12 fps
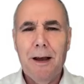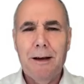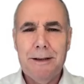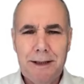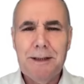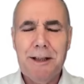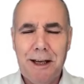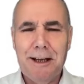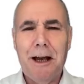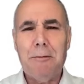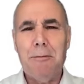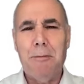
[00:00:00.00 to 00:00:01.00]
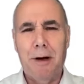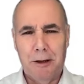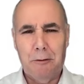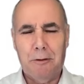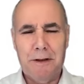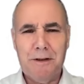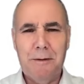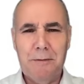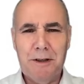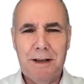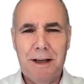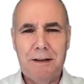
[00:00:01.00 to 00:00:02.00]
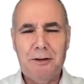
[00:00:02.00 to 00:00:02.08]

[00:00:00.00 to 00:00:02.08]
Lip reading: I need to get out on my own at some stage.